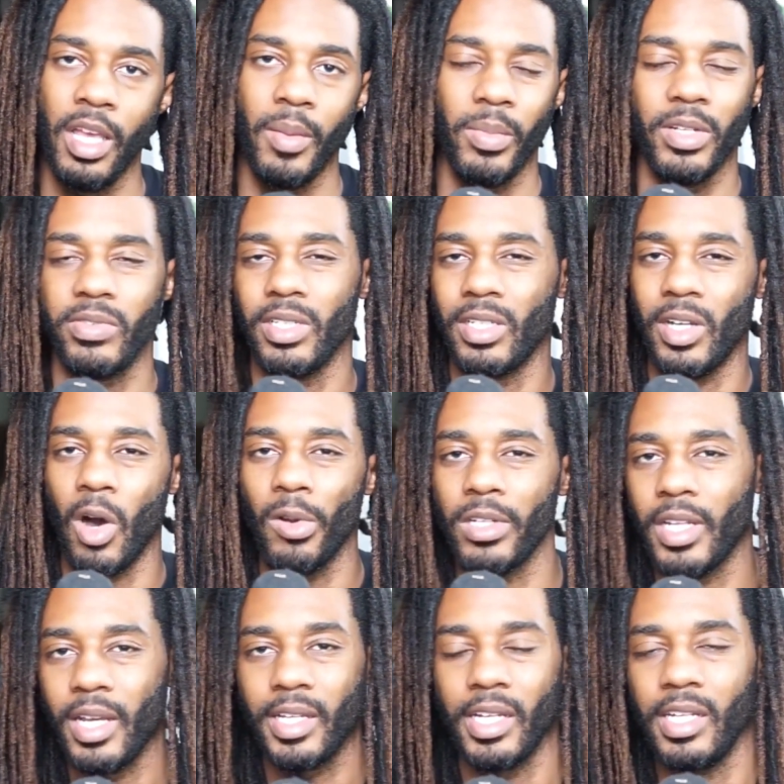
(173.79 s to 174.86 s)
But if the goal of
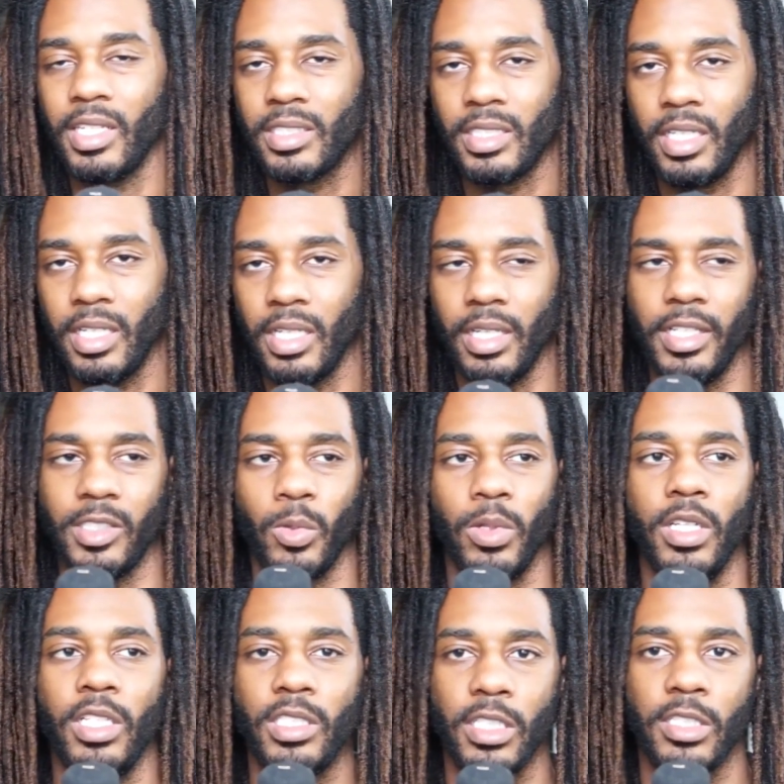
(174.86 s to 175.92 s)
that content is
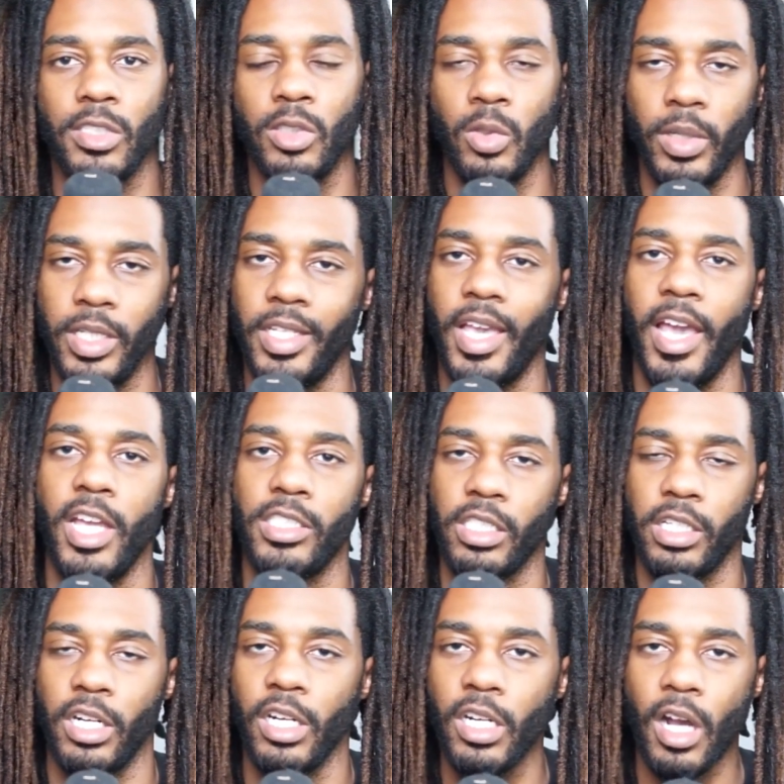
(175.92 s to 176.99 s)
really just to engage your
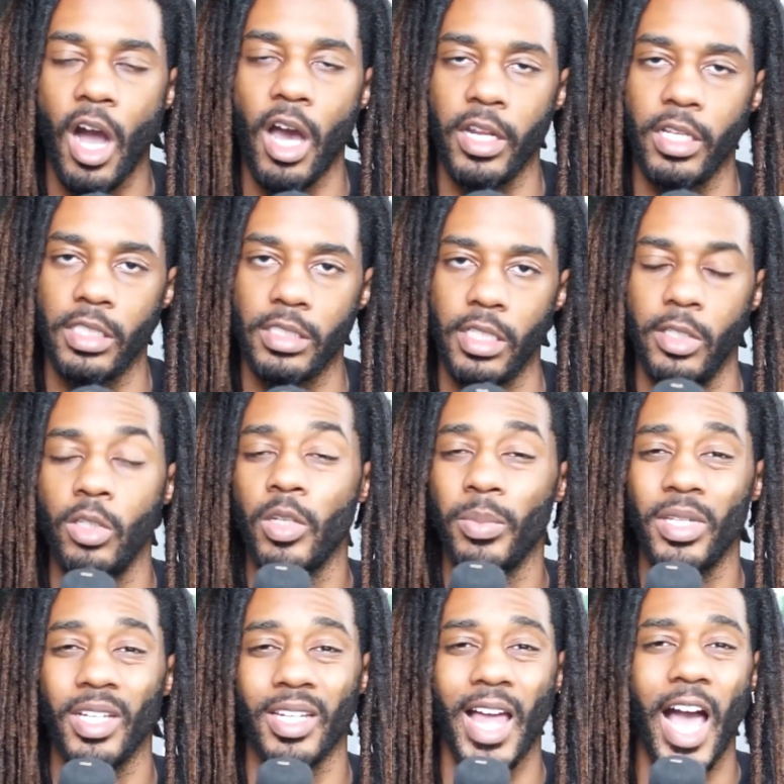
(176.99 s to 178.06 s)
current audience, then you can
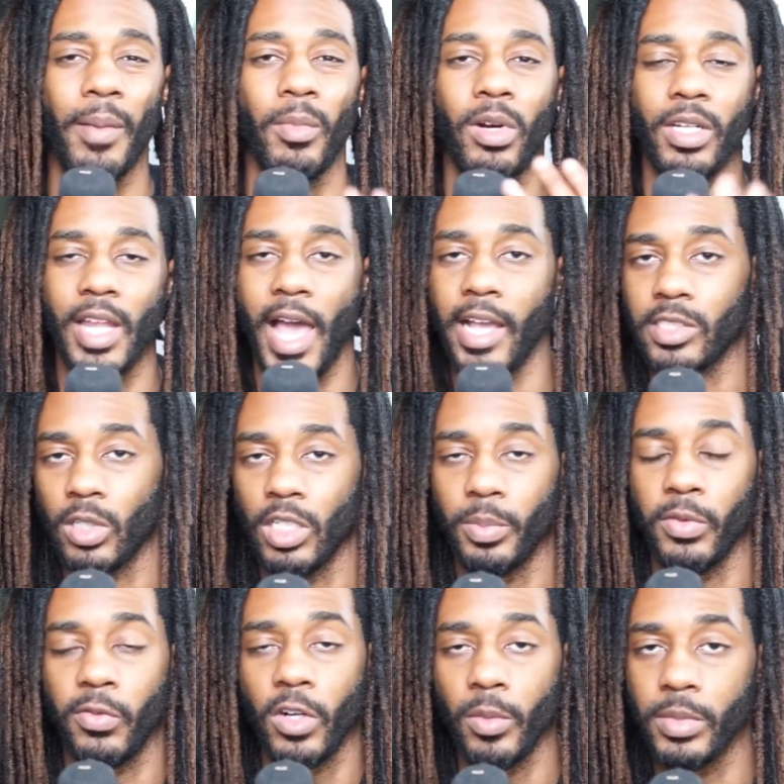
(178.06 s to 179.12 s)
be a lot more lax on the
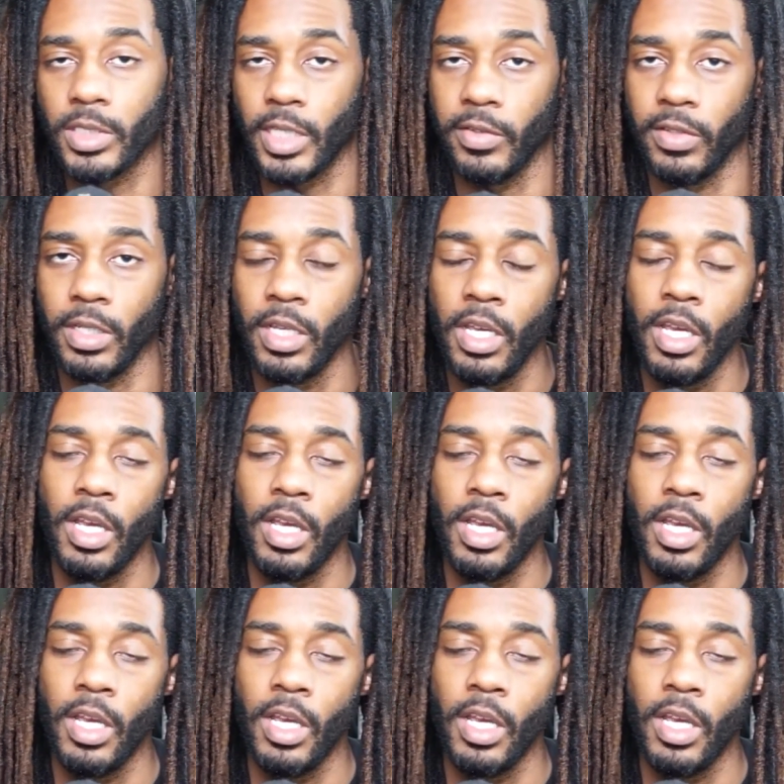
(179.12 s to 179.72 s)
performance of it.